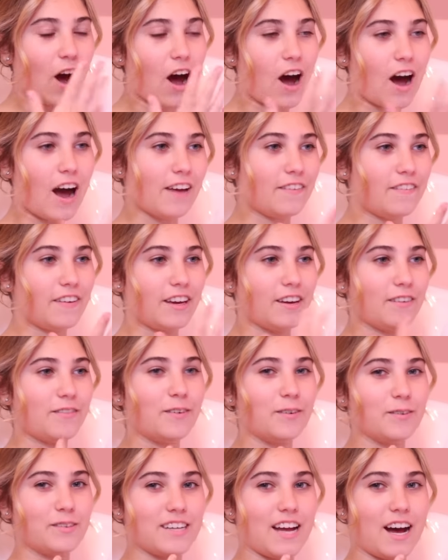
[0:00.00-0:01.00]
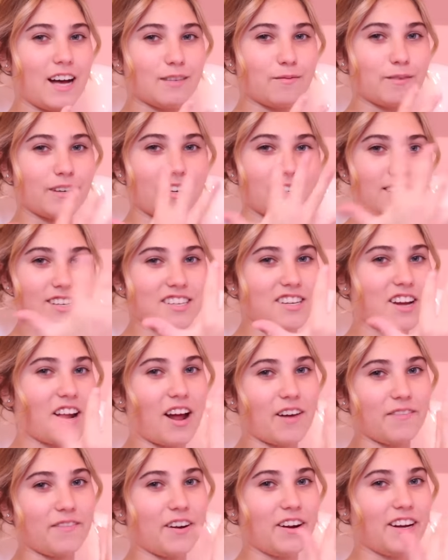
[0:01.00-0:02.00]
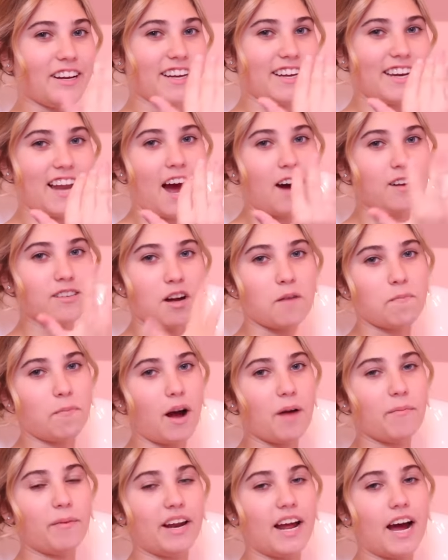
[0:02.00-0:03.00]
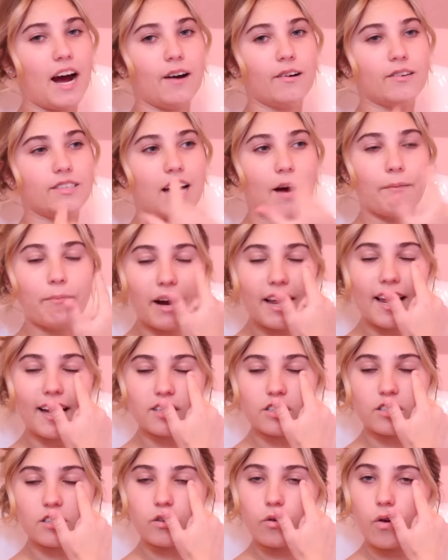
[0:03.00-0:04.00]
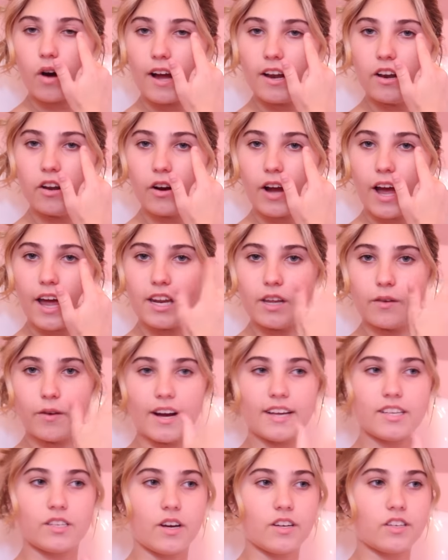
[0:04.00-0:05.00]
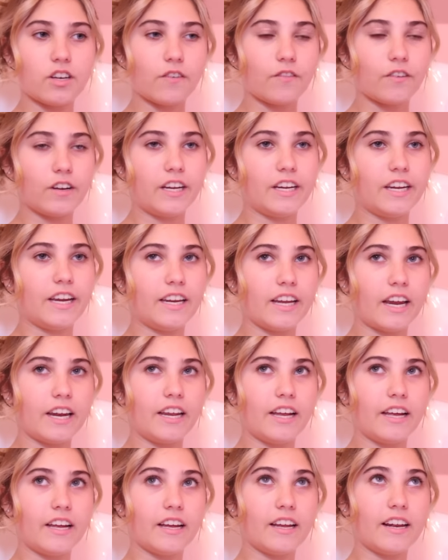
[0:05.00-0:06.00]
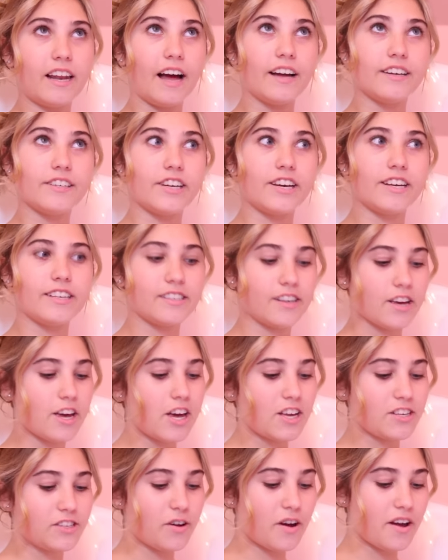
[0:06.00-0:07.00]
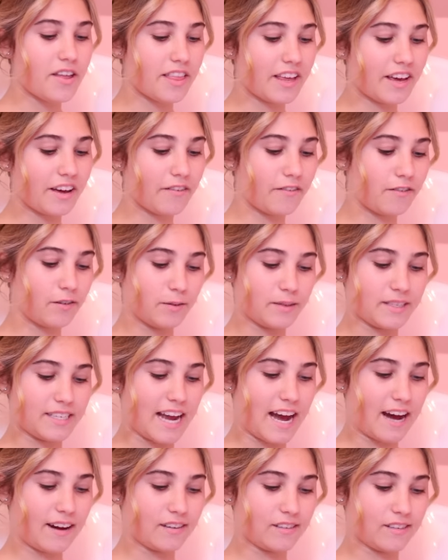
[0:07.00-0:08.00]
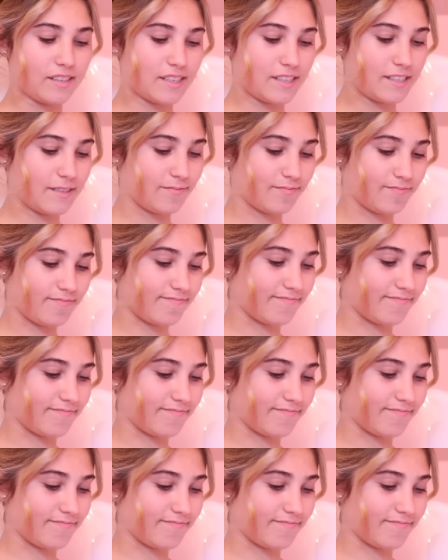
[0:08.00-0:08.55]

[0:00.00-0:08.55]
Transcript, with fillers: I think false nails, because I don't have very good nails. I bite my nails, and my lashes are quite long anyway, so I don't really need any lashes. So I think false nails.